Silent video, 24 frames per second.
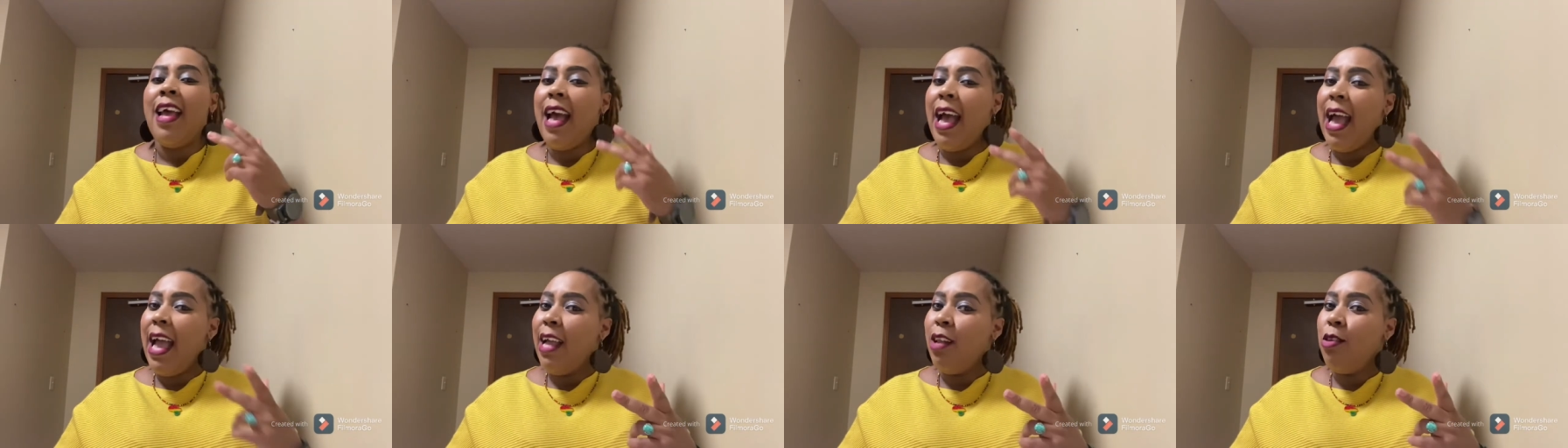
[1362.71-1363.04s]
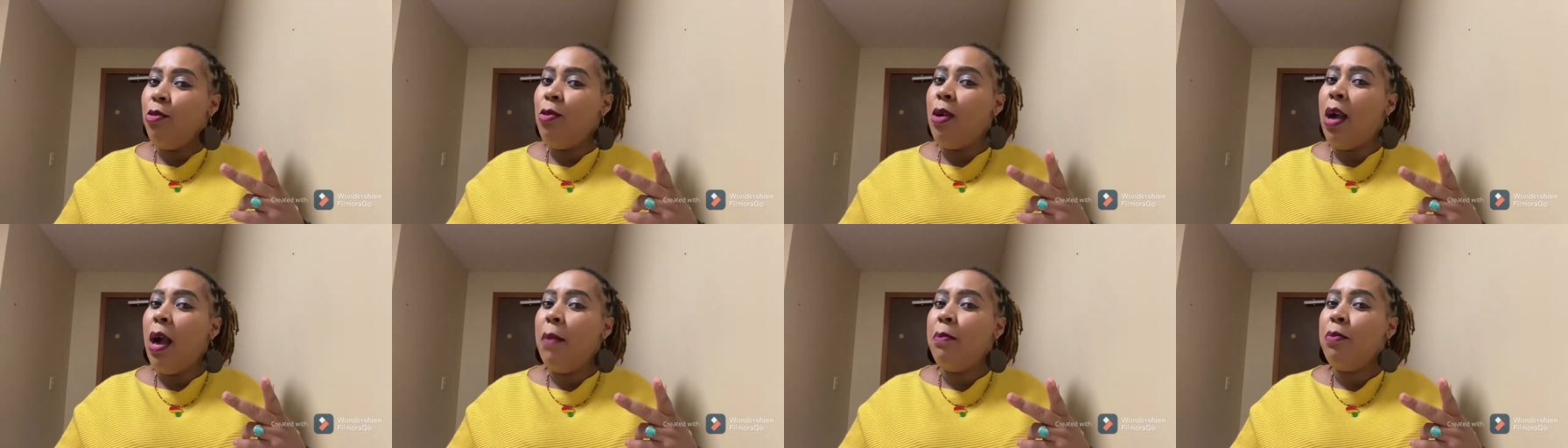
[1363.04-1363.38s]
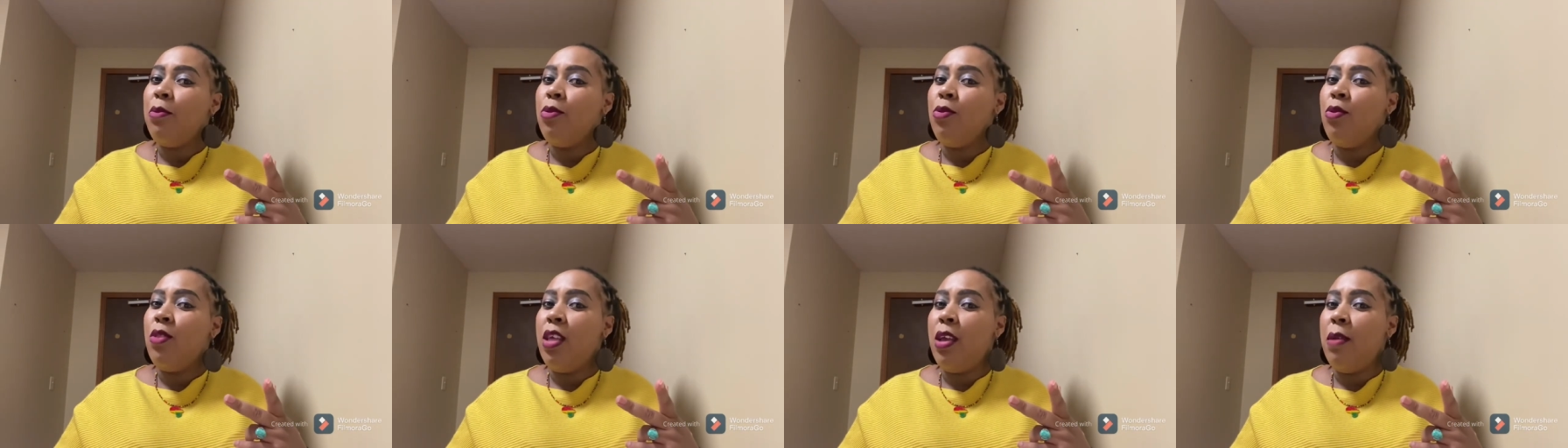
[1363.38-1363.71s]
I look up
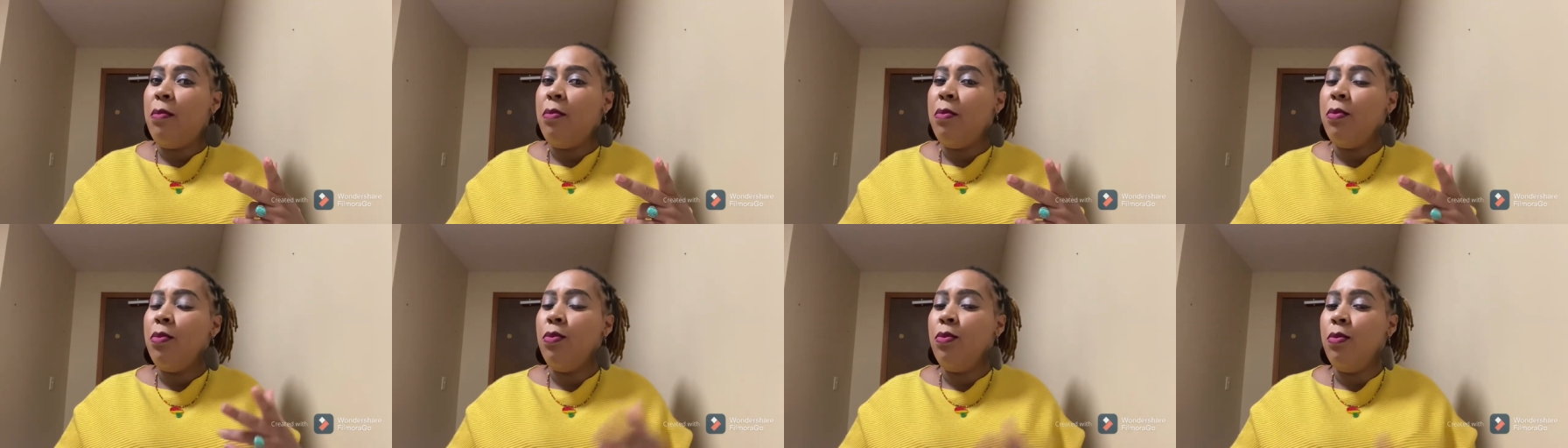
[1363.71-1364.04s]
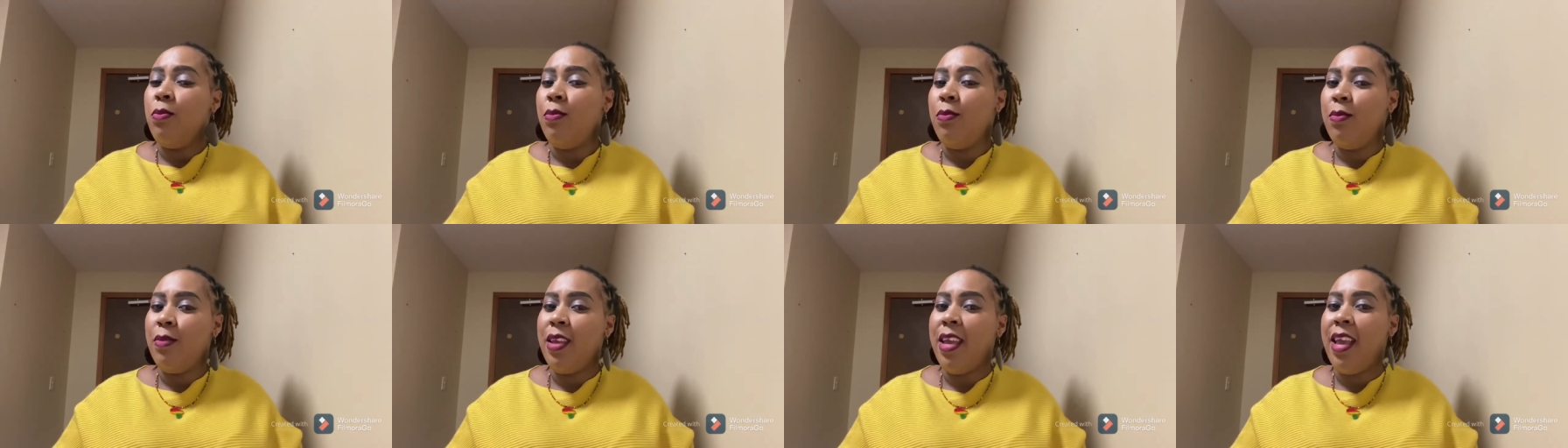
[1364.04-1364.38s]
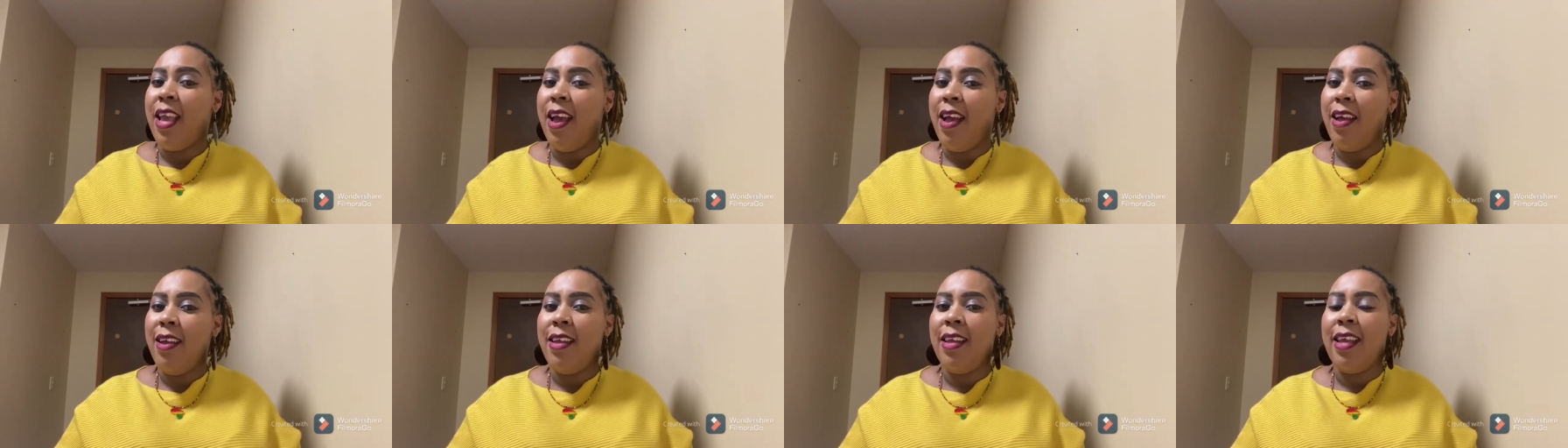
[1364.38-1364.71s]
to them.
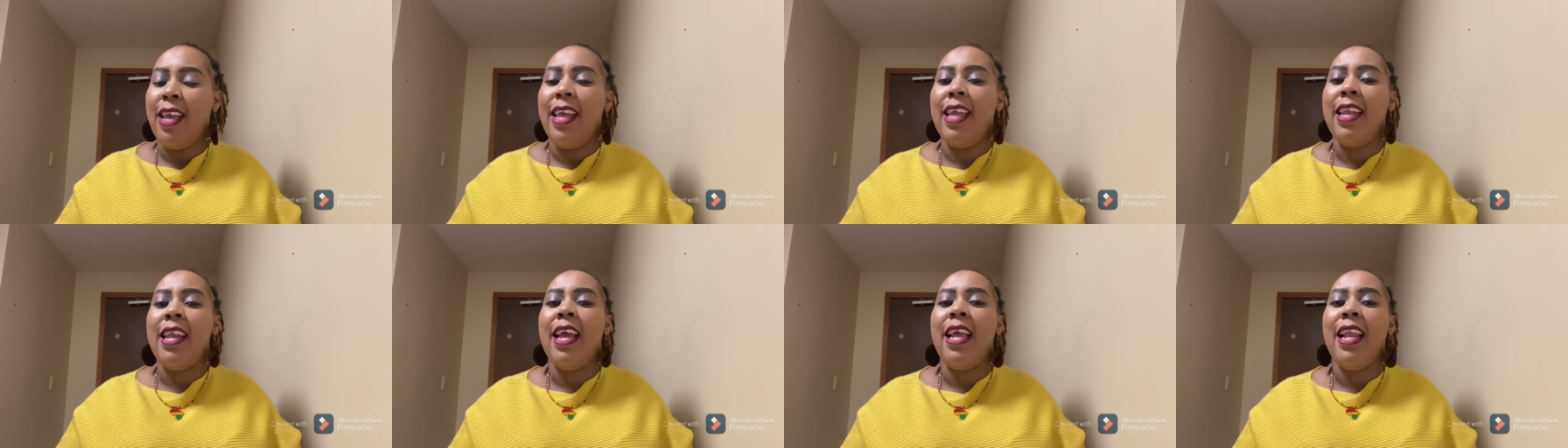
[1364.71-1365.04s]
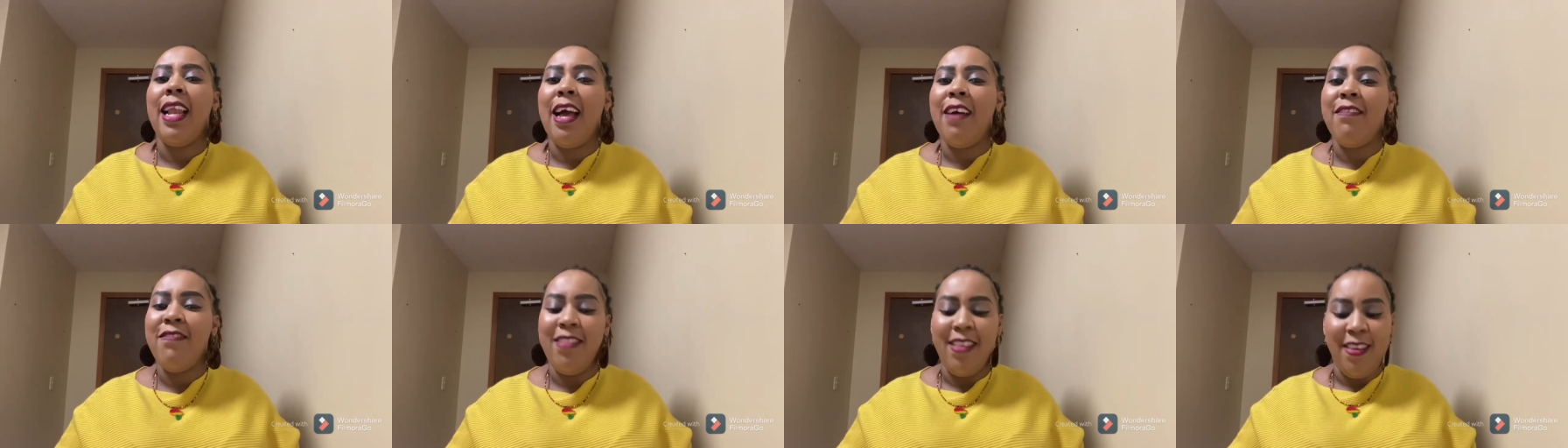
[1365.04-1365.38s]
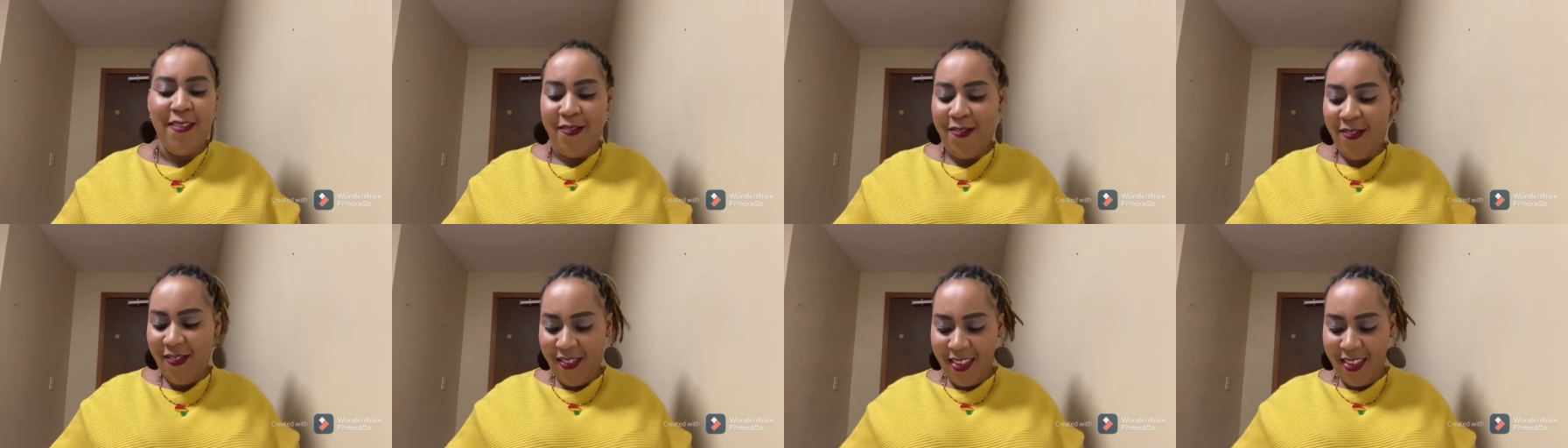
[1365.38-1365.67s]
Yeah, and I love them.